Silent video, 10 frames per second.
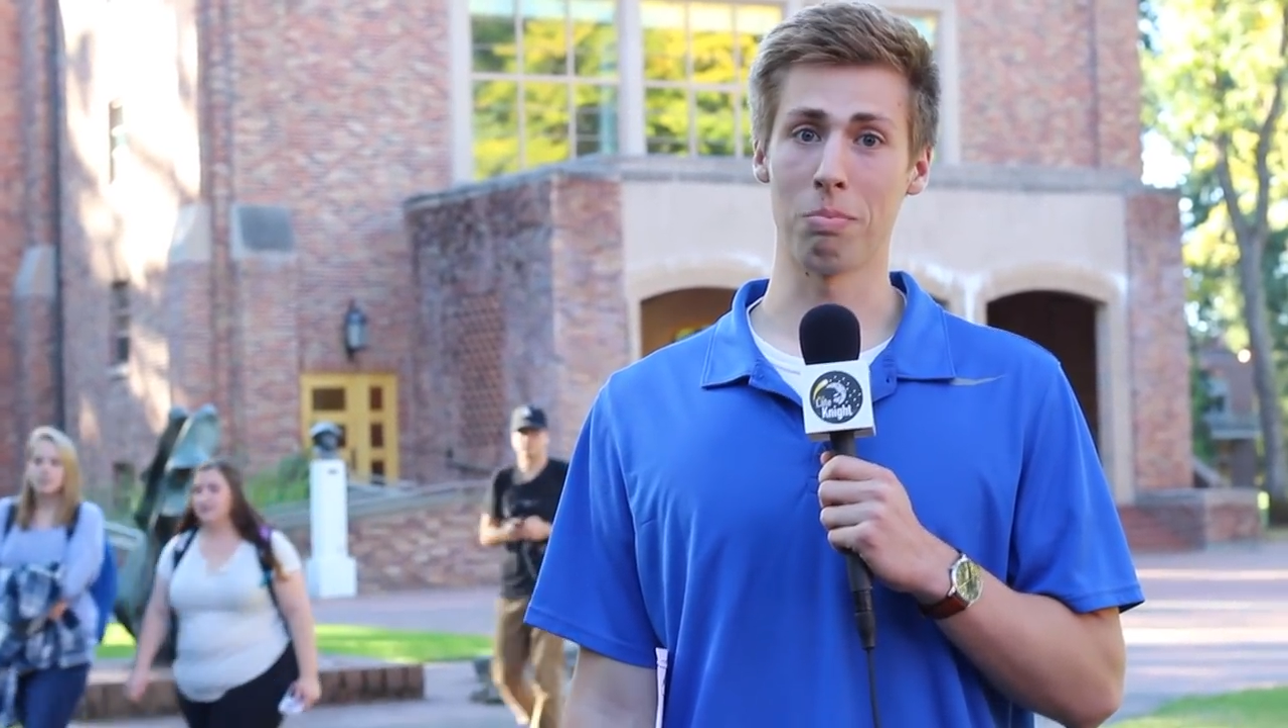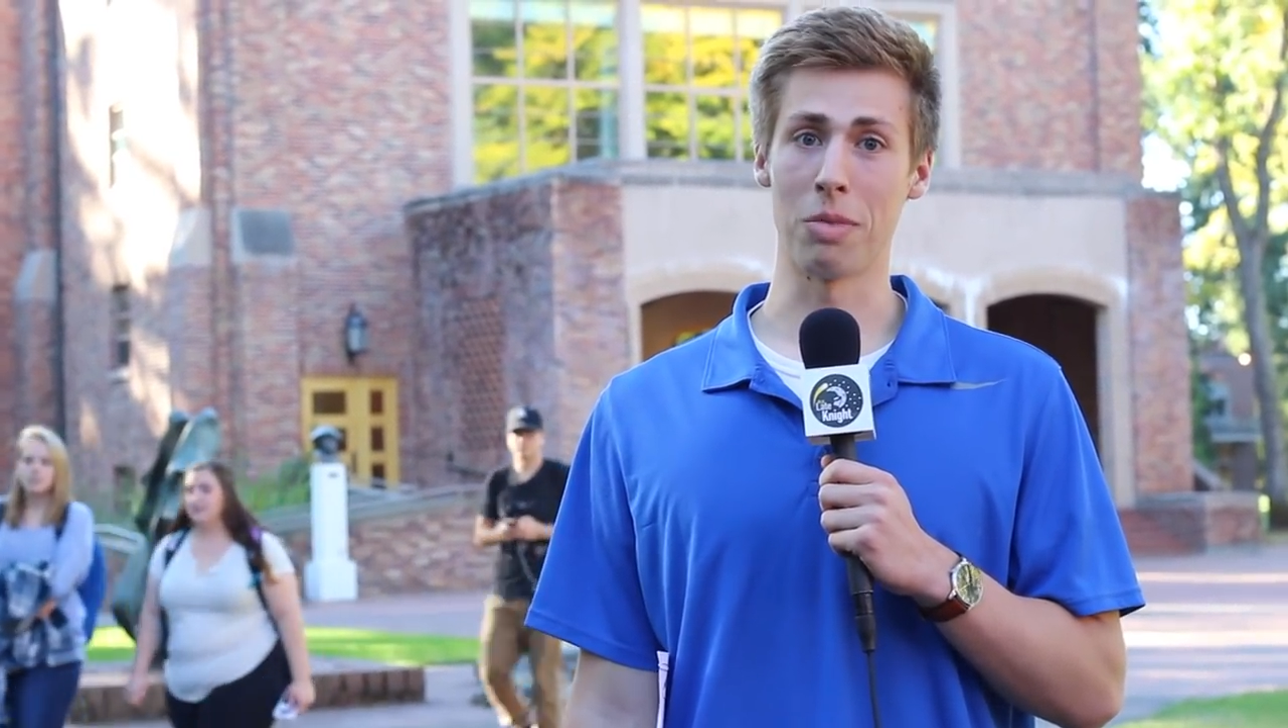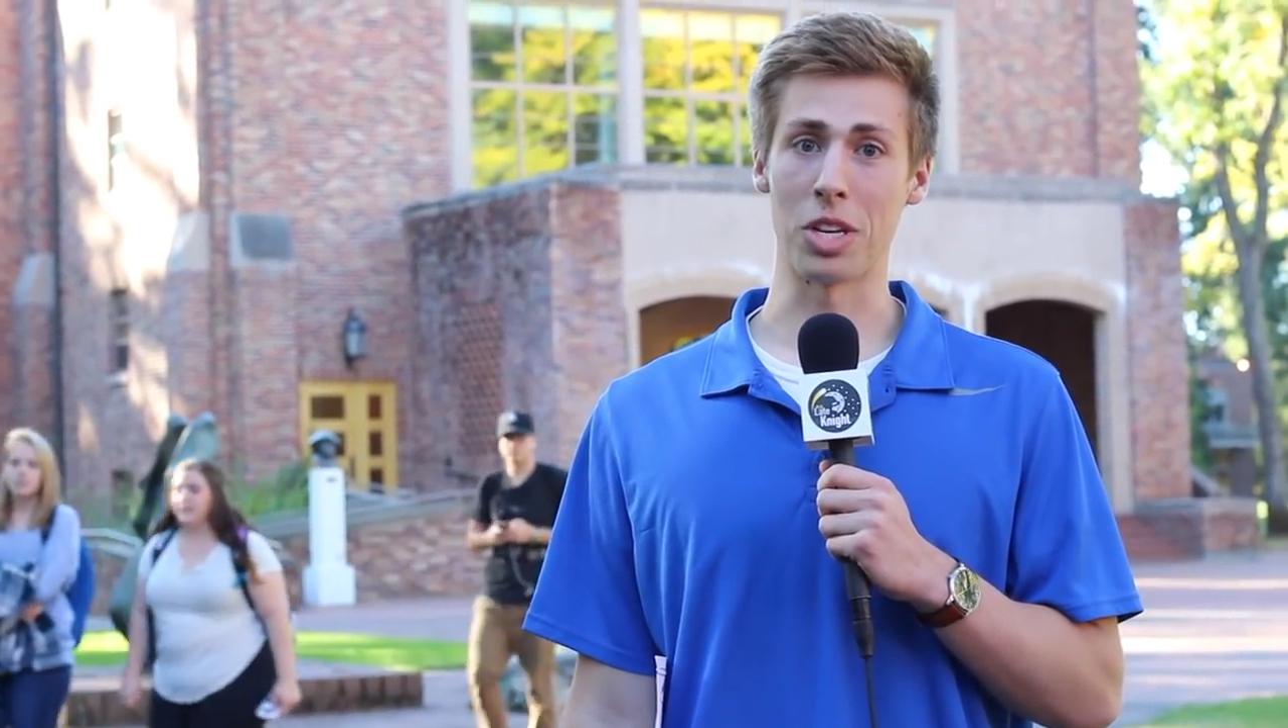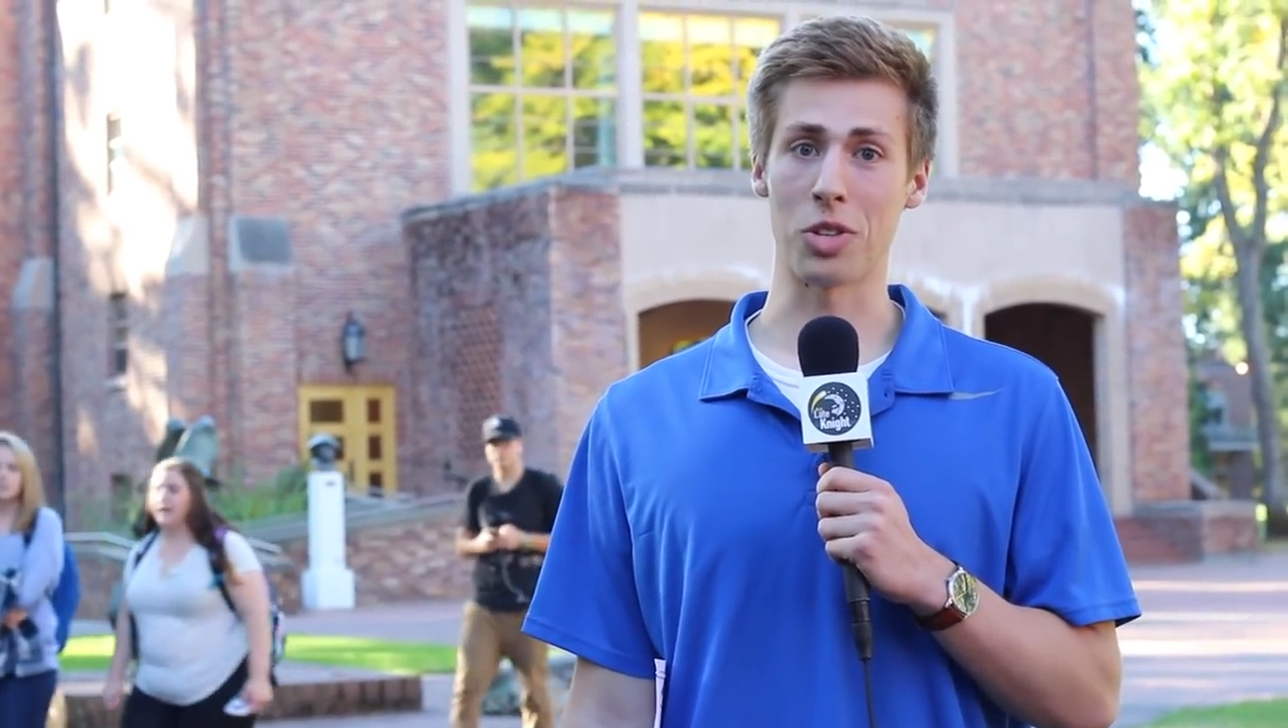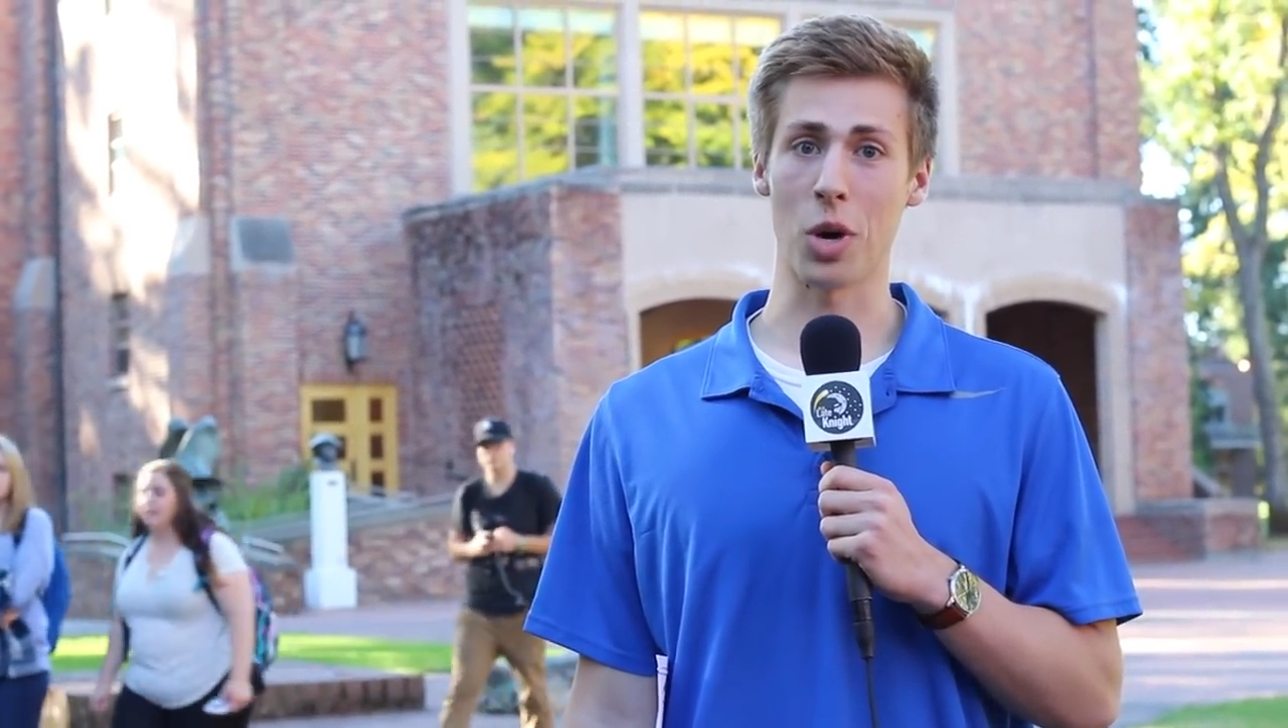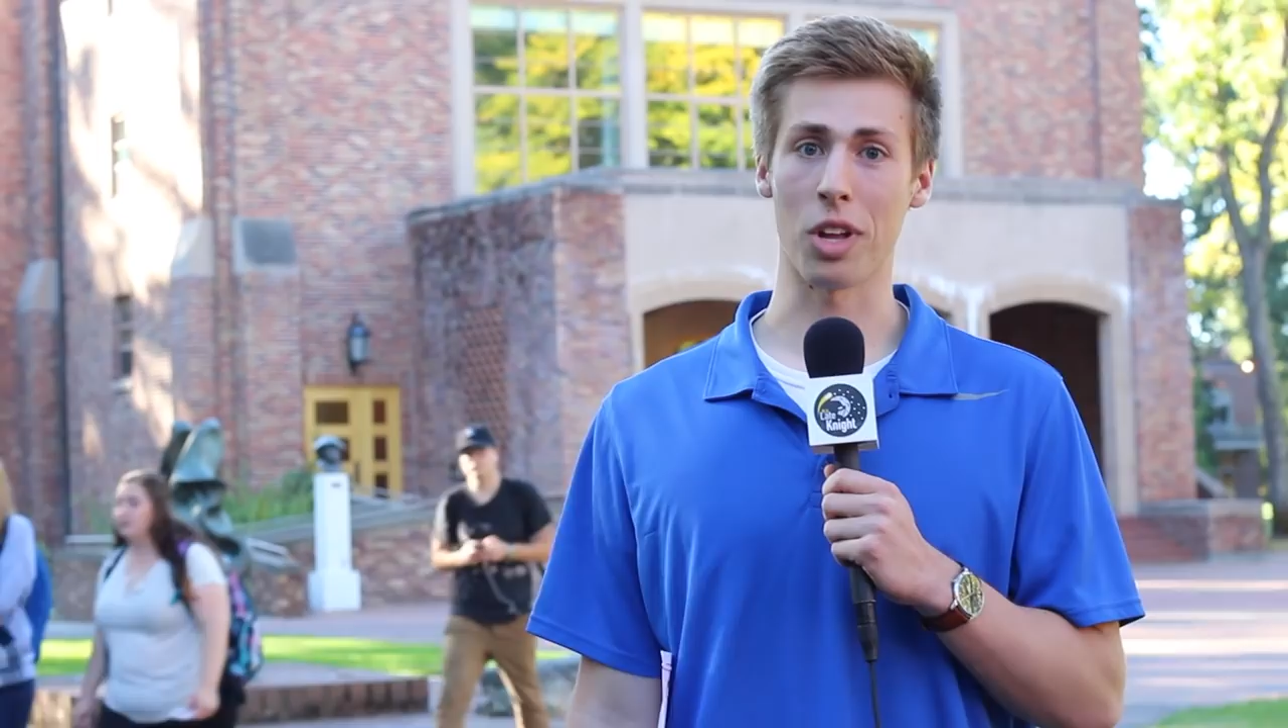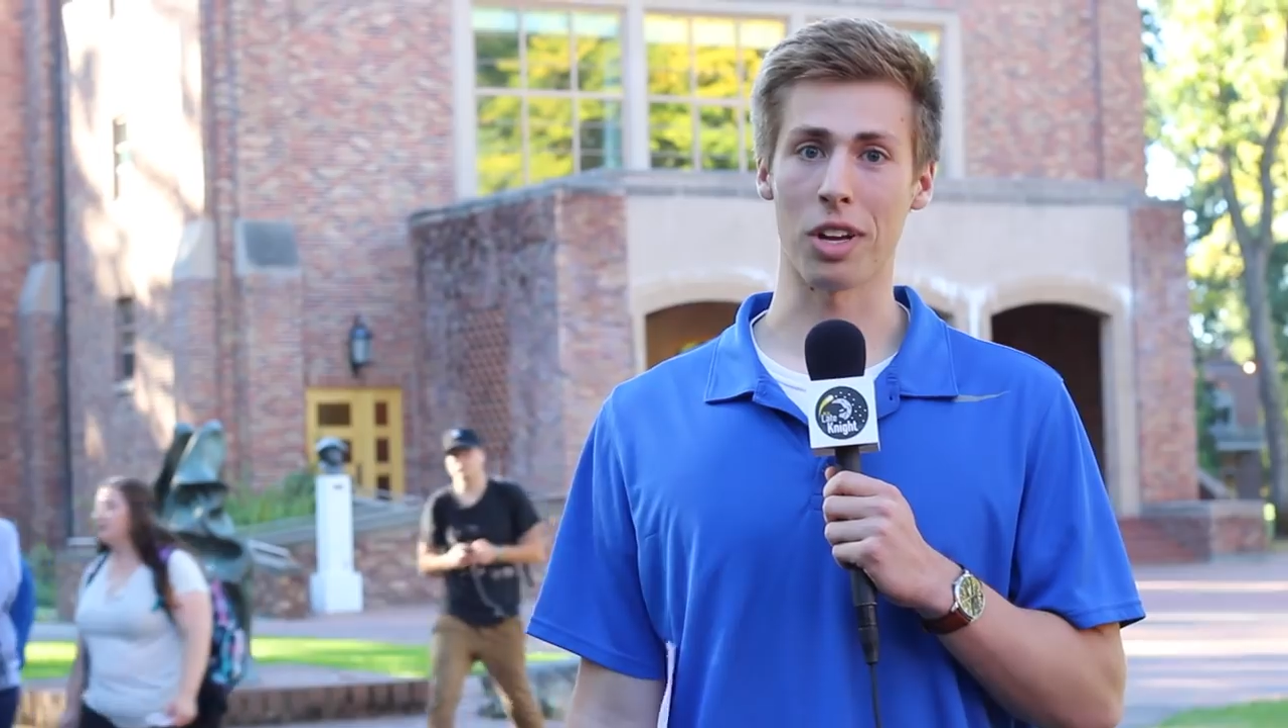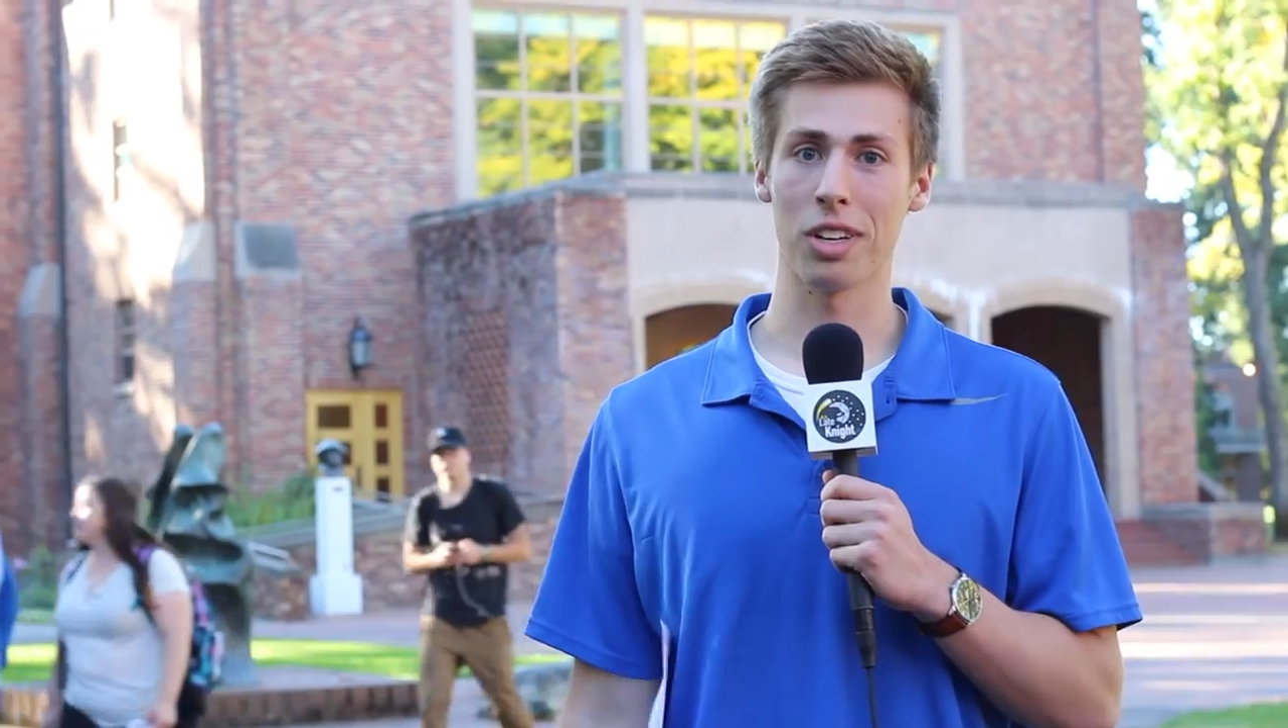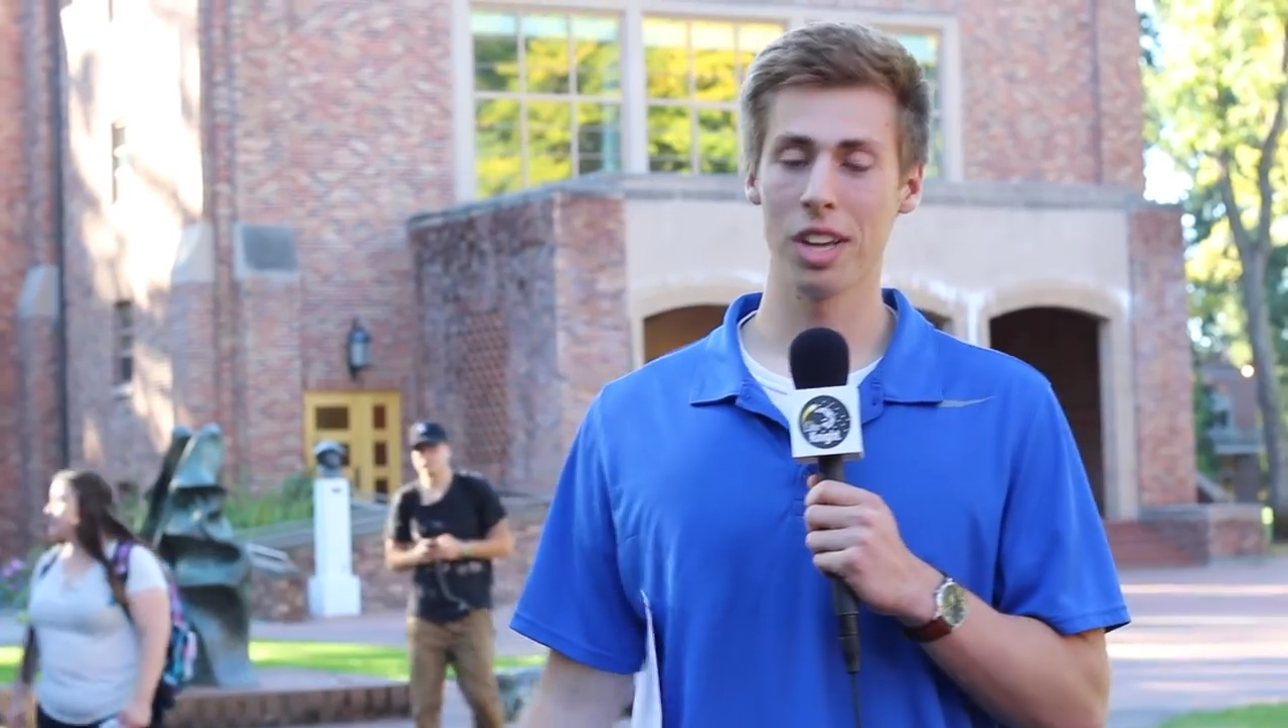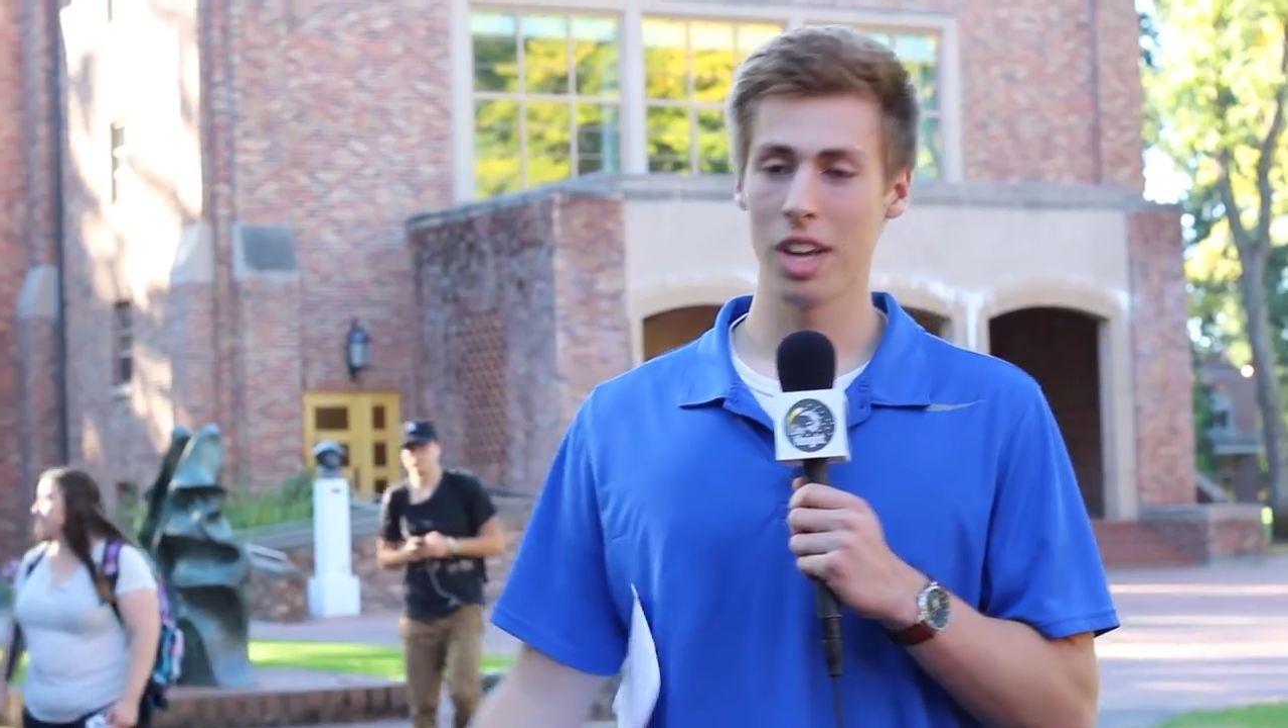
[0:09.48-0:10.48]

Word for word: Minnesota.